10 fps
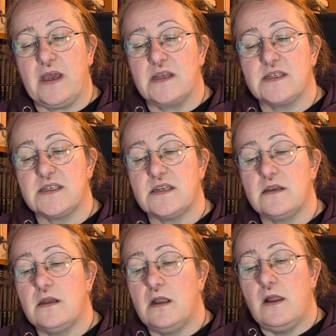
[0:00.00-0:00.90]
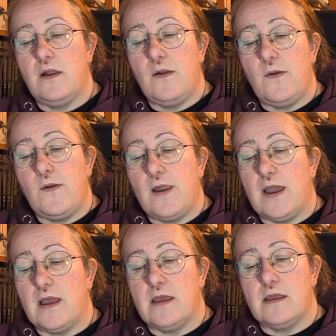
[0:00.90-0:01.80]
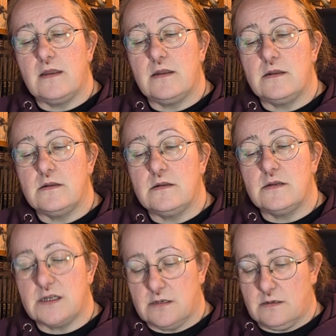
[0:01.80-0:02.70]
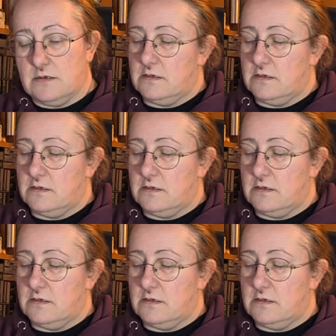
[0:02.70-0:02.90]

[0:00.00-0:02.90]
Past. And